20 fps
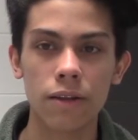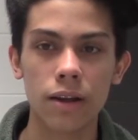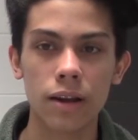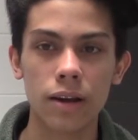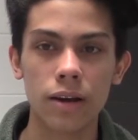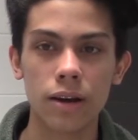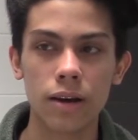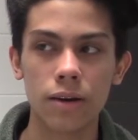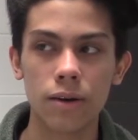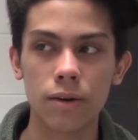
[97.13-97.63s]

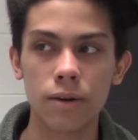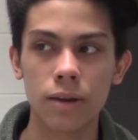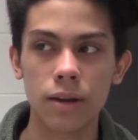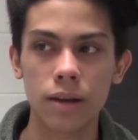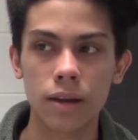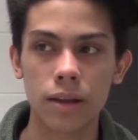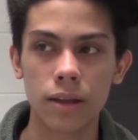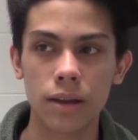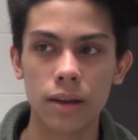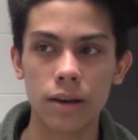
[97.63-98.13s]
know,
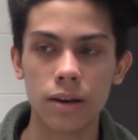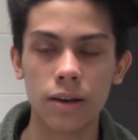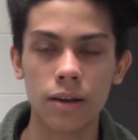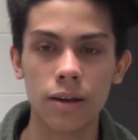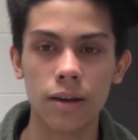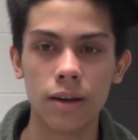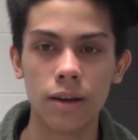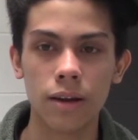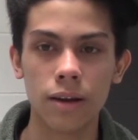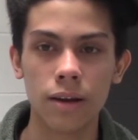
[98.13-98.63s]
and they
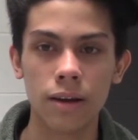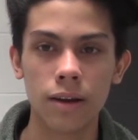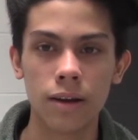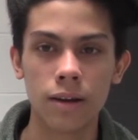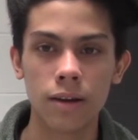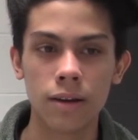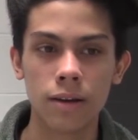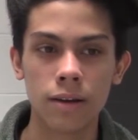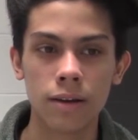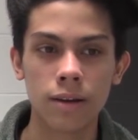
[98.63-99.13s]

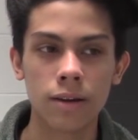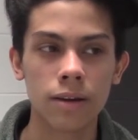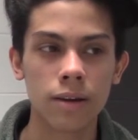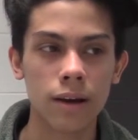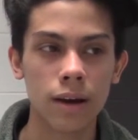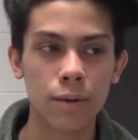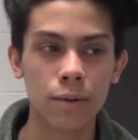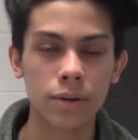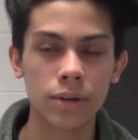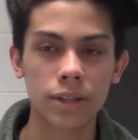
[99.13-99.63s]

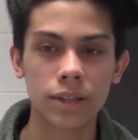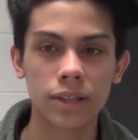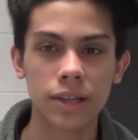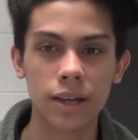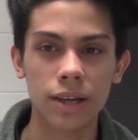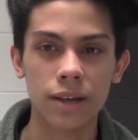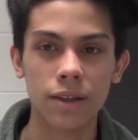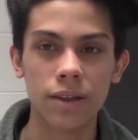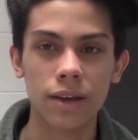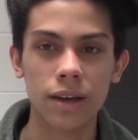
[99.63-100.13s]
I wouldn't
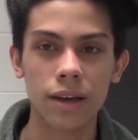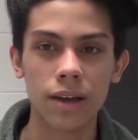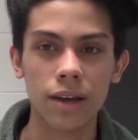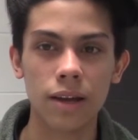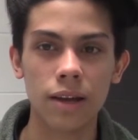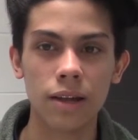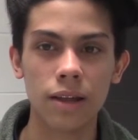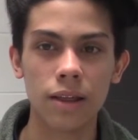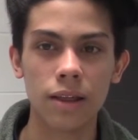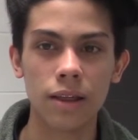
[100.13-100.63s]
say they
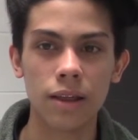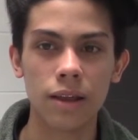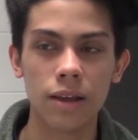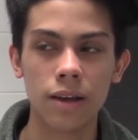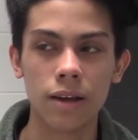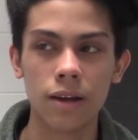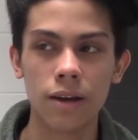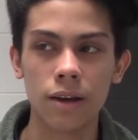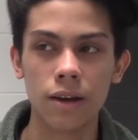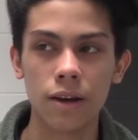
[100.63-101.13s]

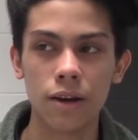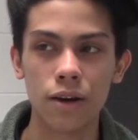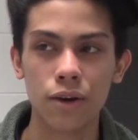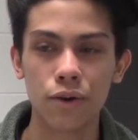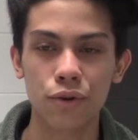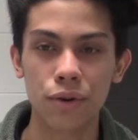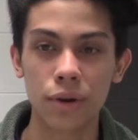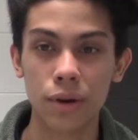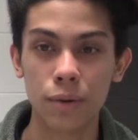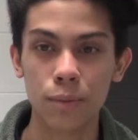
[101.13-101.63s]

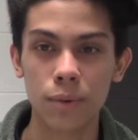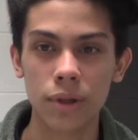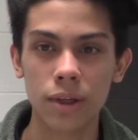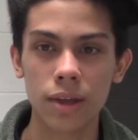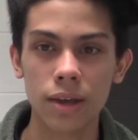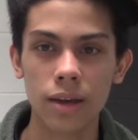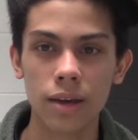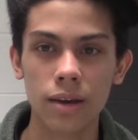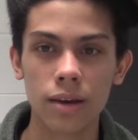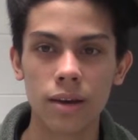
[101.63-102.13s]
agree with
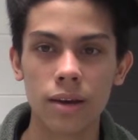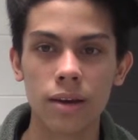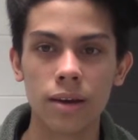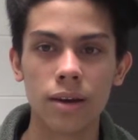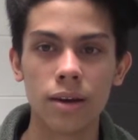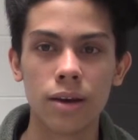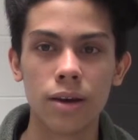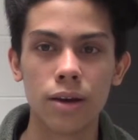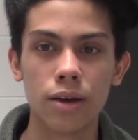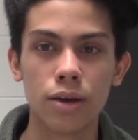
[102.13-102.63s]
it,
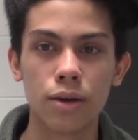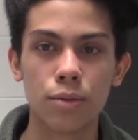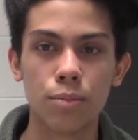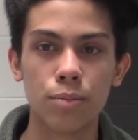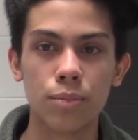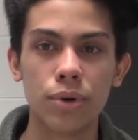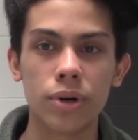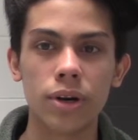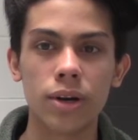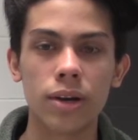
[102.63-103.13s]

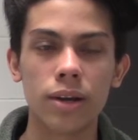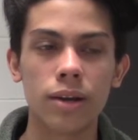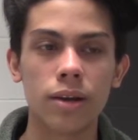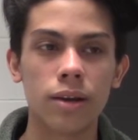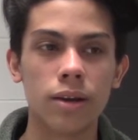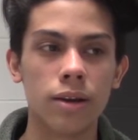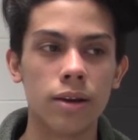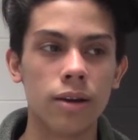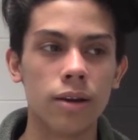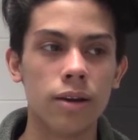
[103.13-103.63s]
but
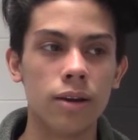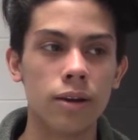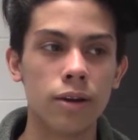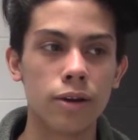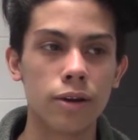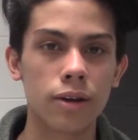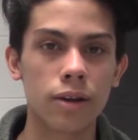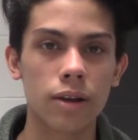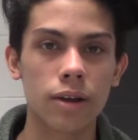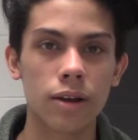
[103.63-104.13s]

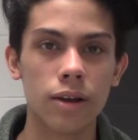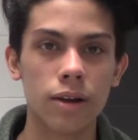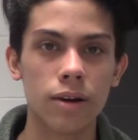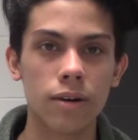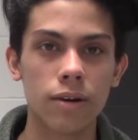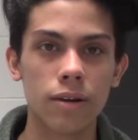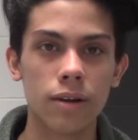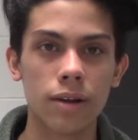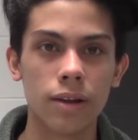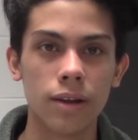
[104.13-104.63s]
you
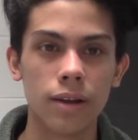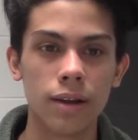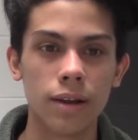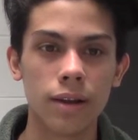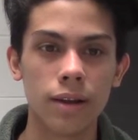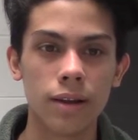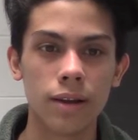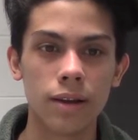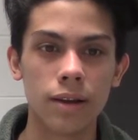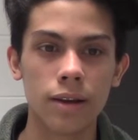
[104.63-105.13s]
know,
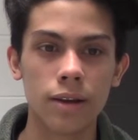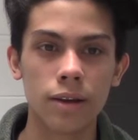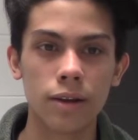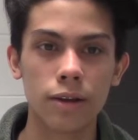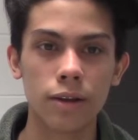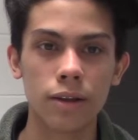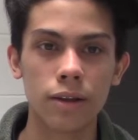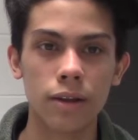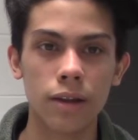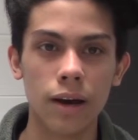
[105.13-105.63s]

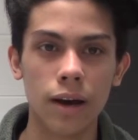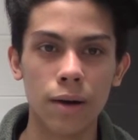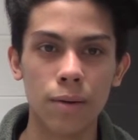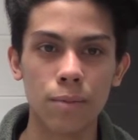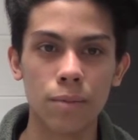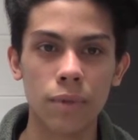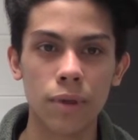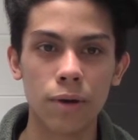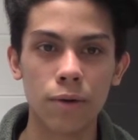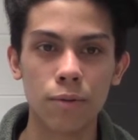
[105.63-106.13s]
I,
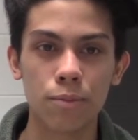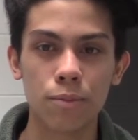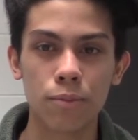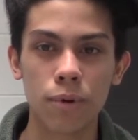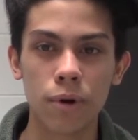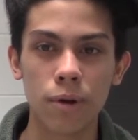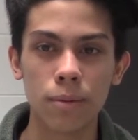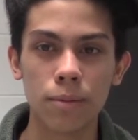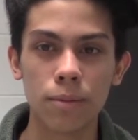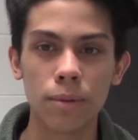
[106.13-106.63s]
they would
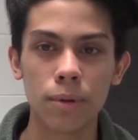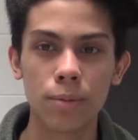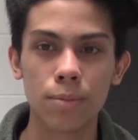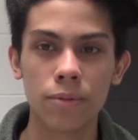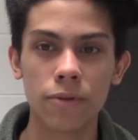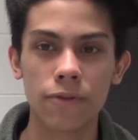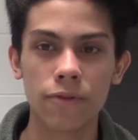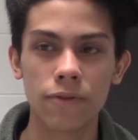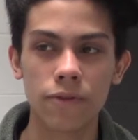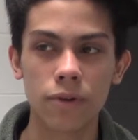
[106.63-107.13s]
probably
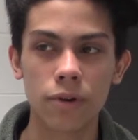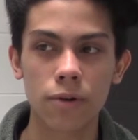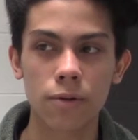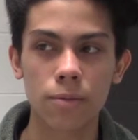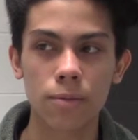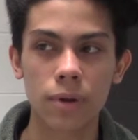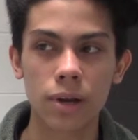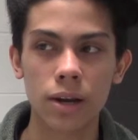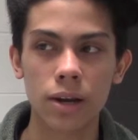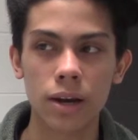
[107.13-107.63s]
prefer
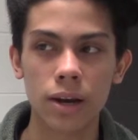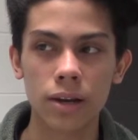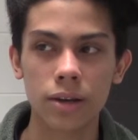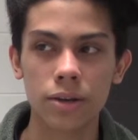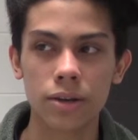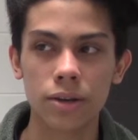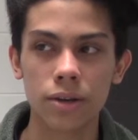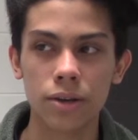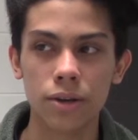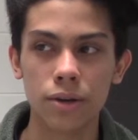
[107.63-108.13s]
me not
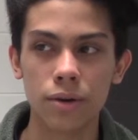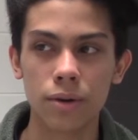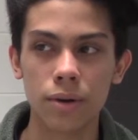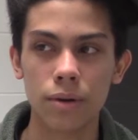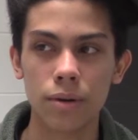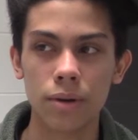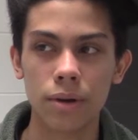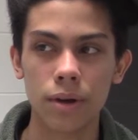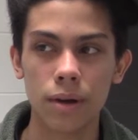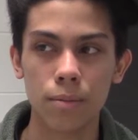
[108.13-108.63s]
to do
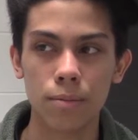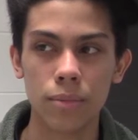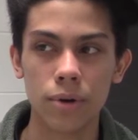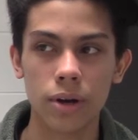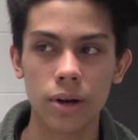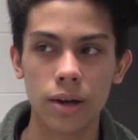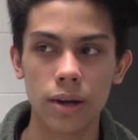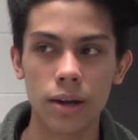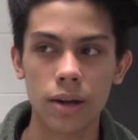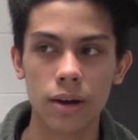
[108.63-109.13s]
it.
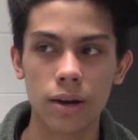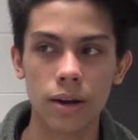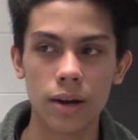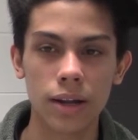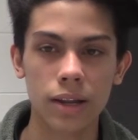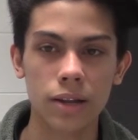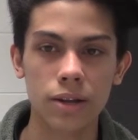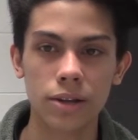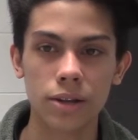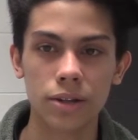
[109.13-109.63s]
But you know, I
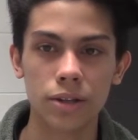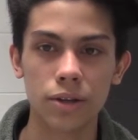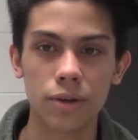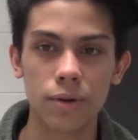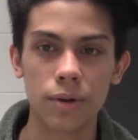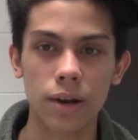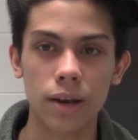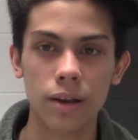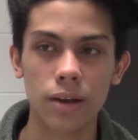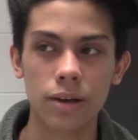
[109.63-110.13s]
still do
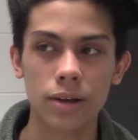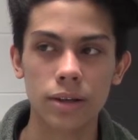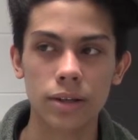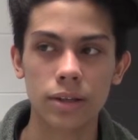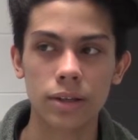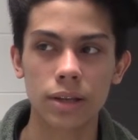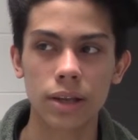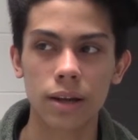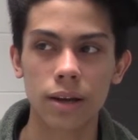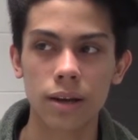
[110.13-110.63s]
it because
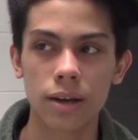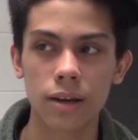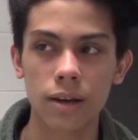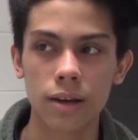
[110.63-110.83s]
it's like,